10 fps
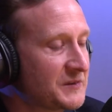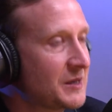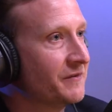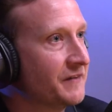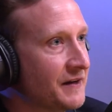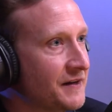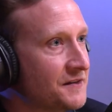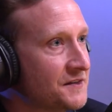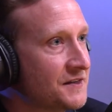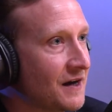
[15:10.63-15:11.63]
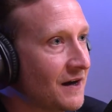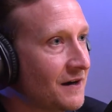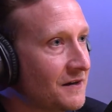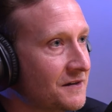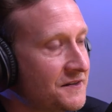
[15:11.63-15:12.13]
Some of it is
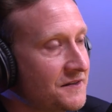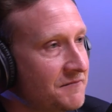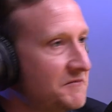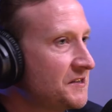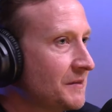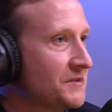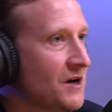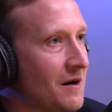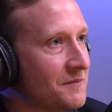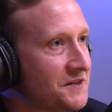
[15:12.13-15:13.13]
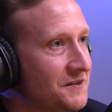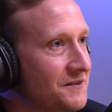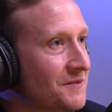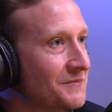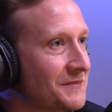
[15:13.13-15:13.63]
uh, sometimes
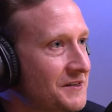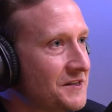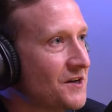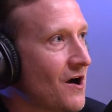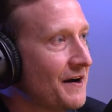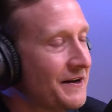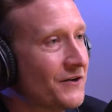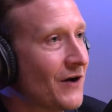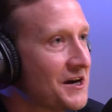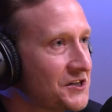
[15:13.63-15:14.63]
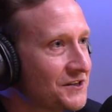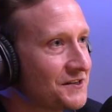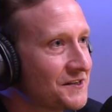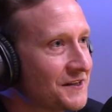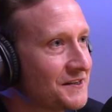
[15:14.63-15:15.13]
some design
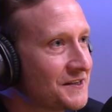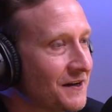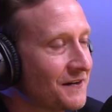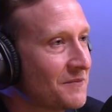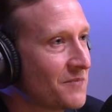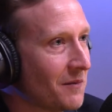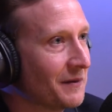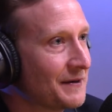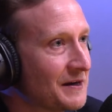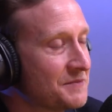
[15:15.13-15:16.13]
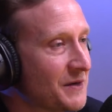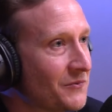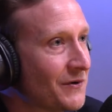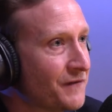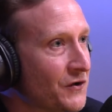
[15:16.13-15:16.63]
iterations that uh, that probably need to be
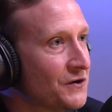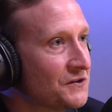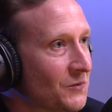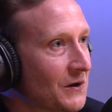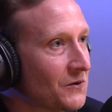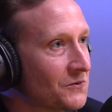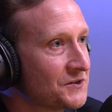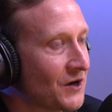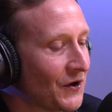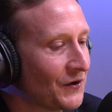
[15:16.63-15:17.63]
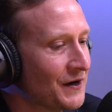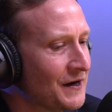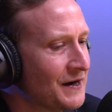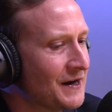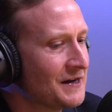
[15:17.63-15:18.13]
reviewed as well. So,
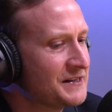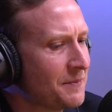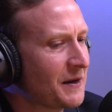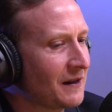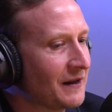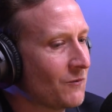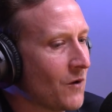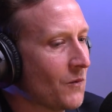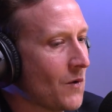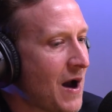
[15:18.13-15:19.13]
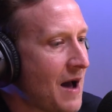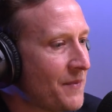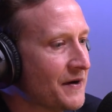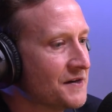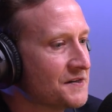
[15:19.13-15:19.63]
typically, what will
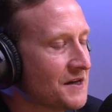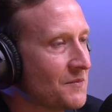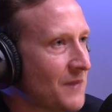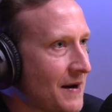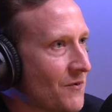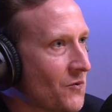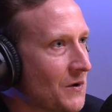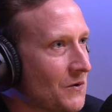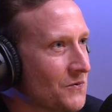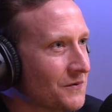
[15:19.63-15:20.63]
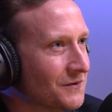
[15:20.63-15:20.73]
happen is that people will